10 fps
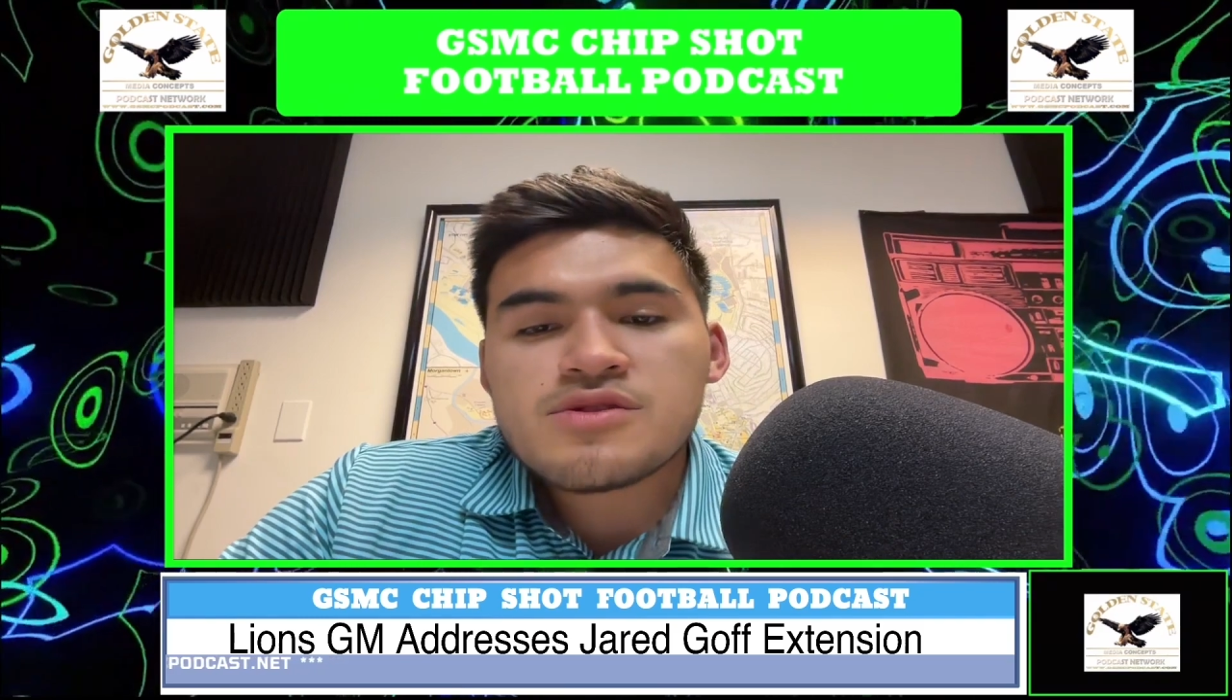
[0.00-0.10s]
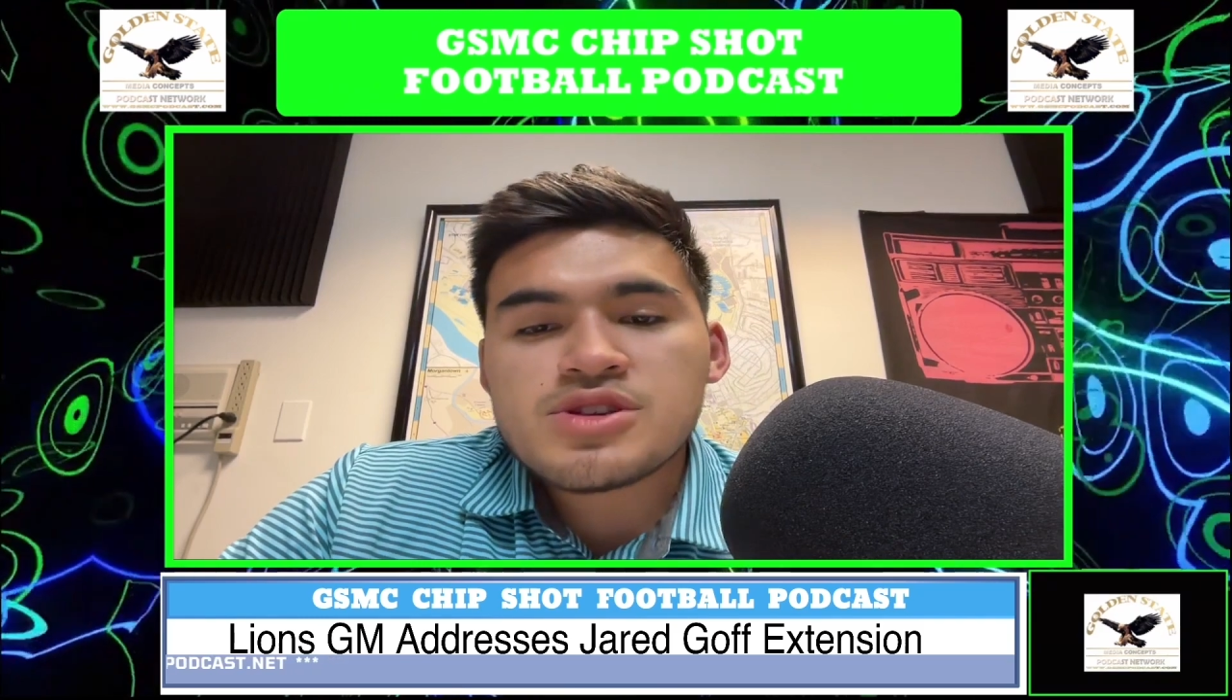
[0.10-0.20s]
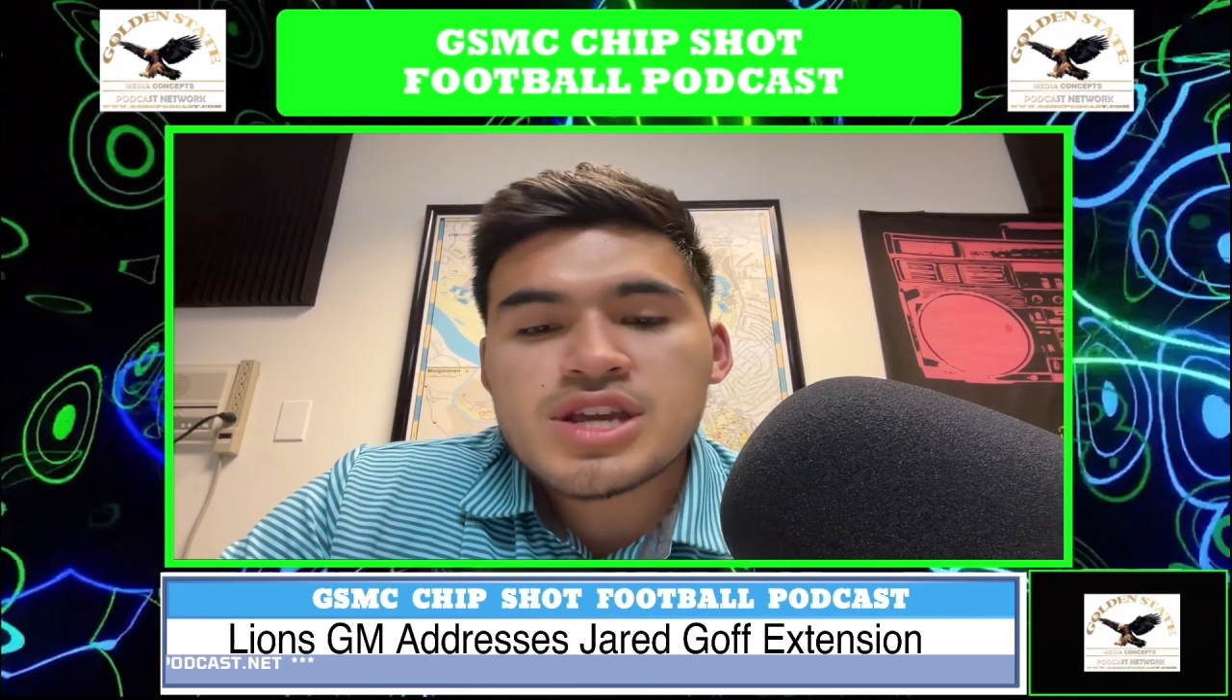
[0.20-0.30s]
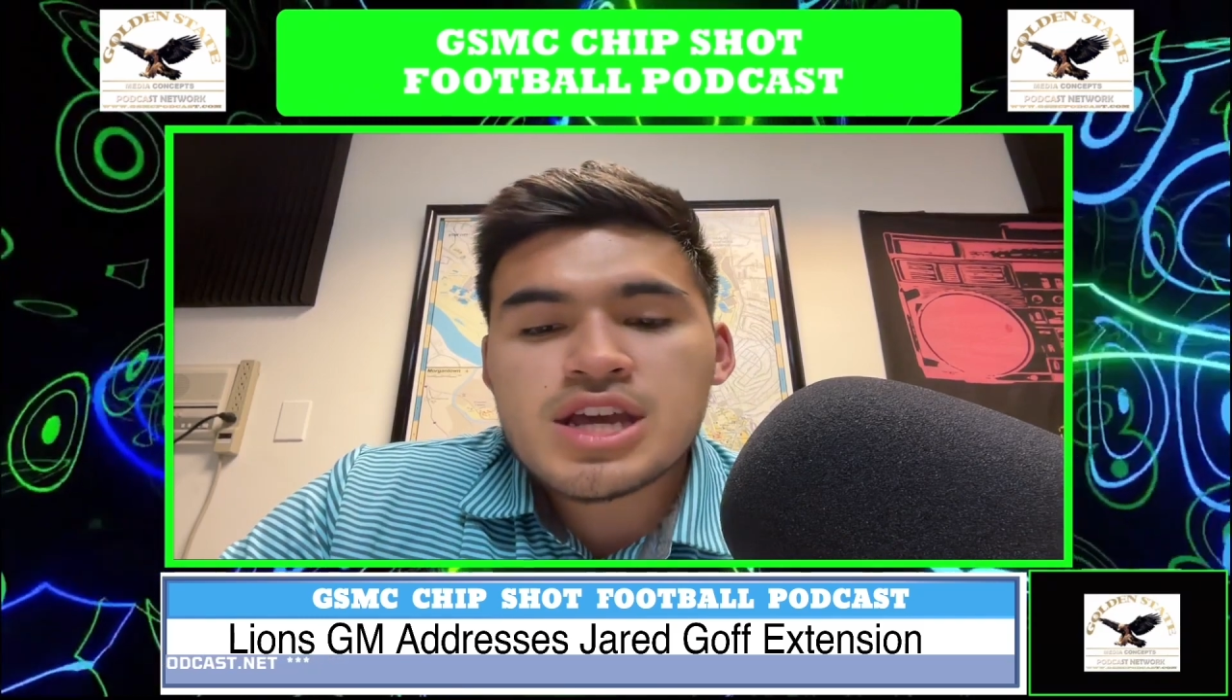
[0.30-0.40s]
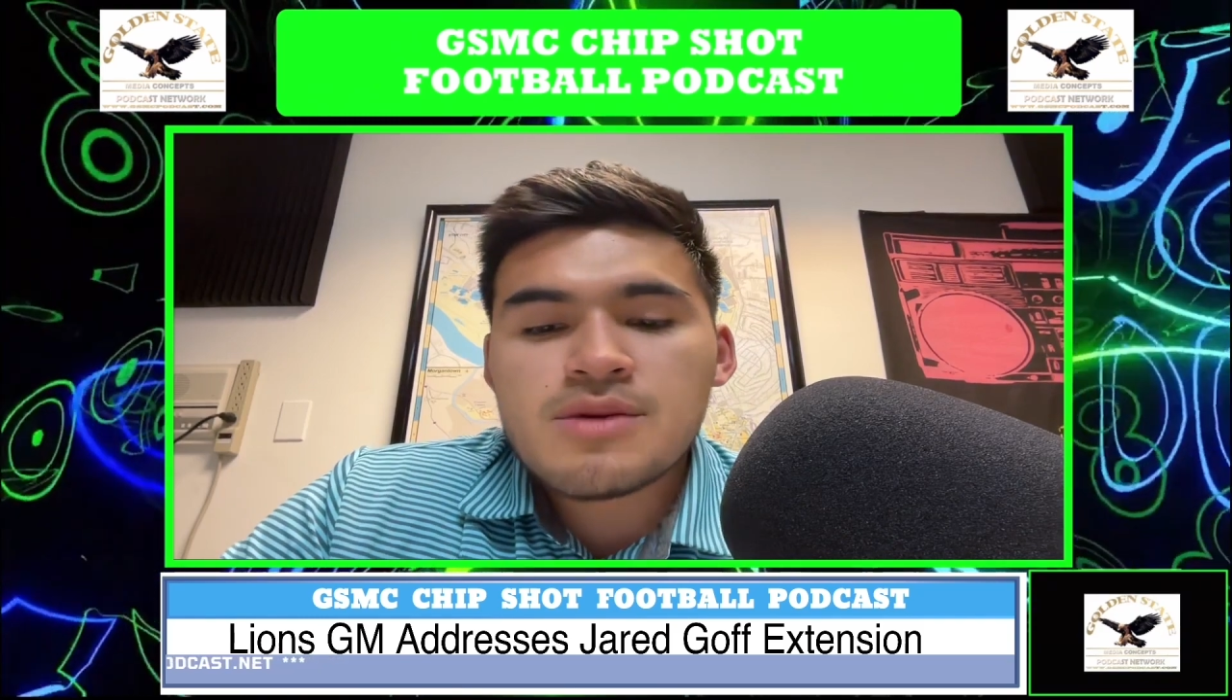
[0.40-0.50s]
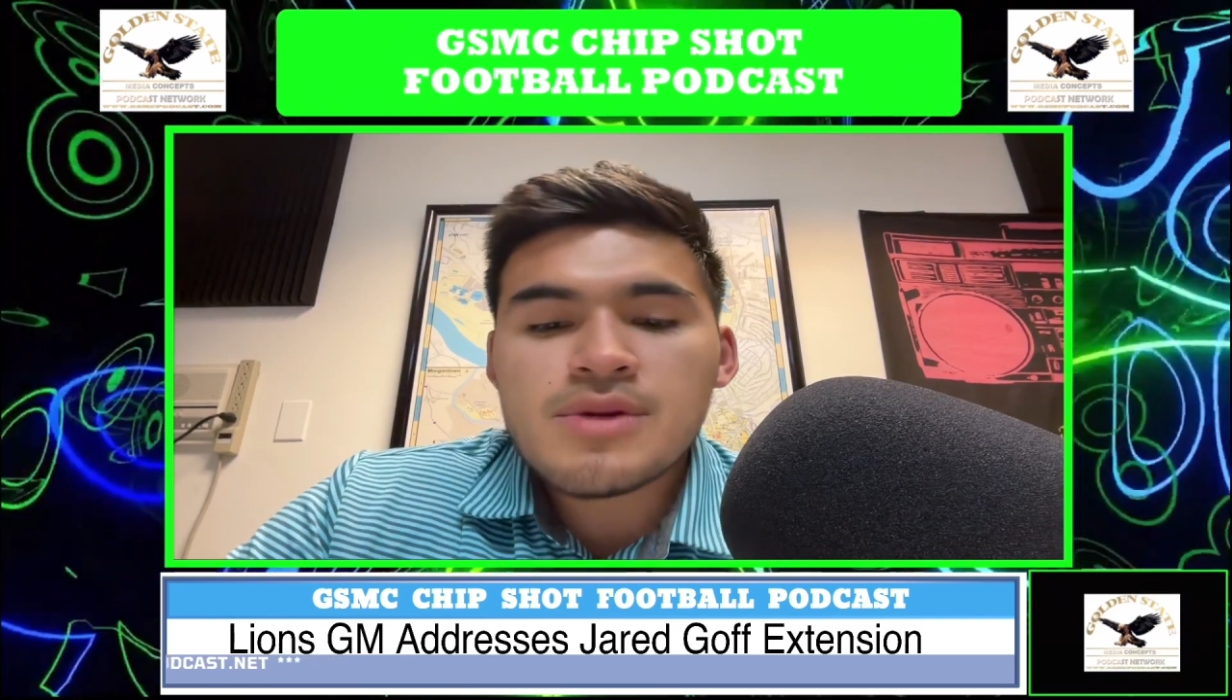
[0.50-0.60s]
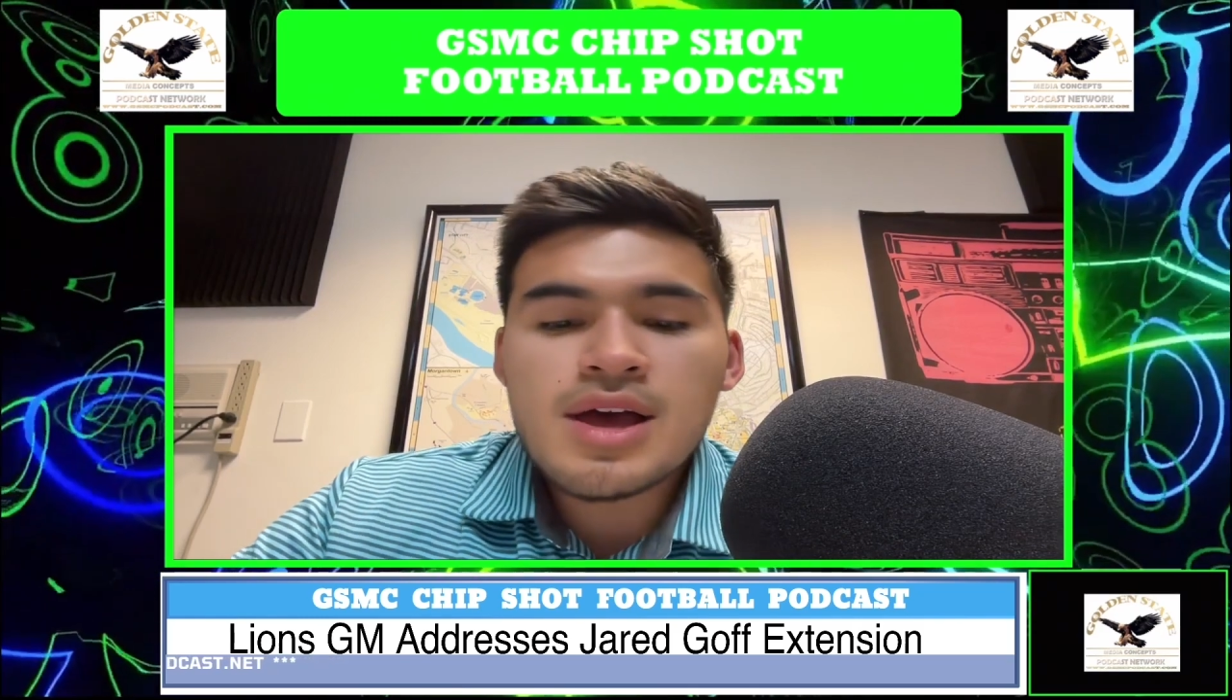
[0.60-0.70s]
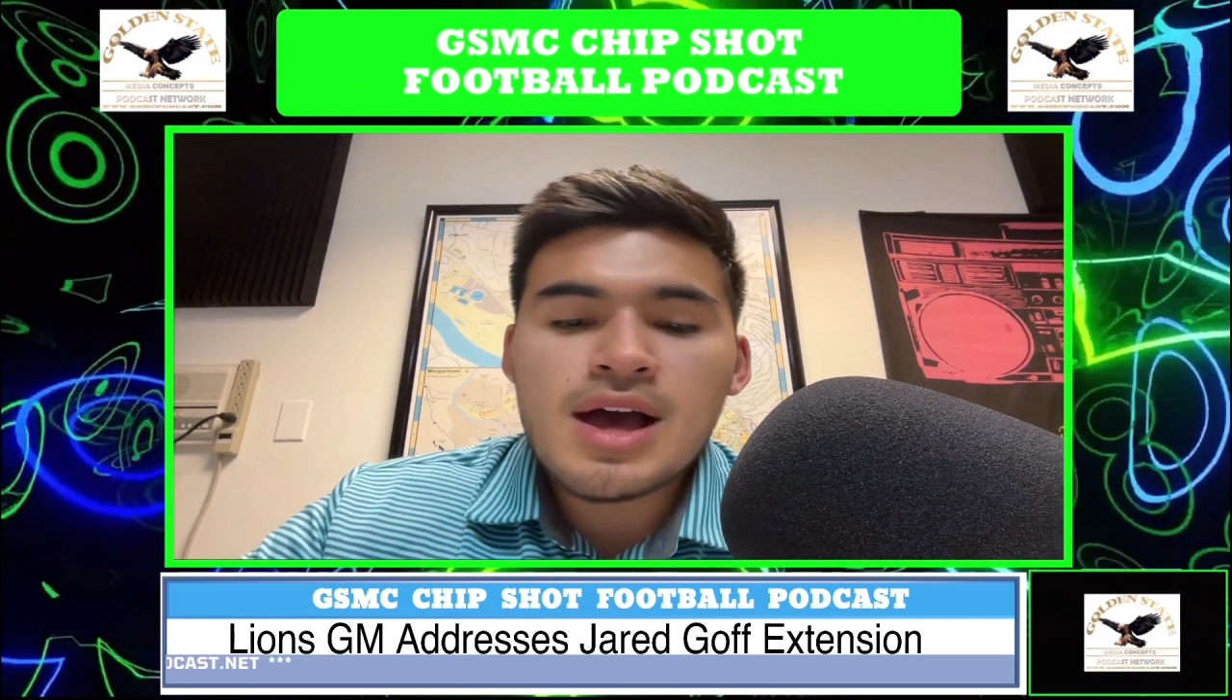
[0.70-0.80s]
their team.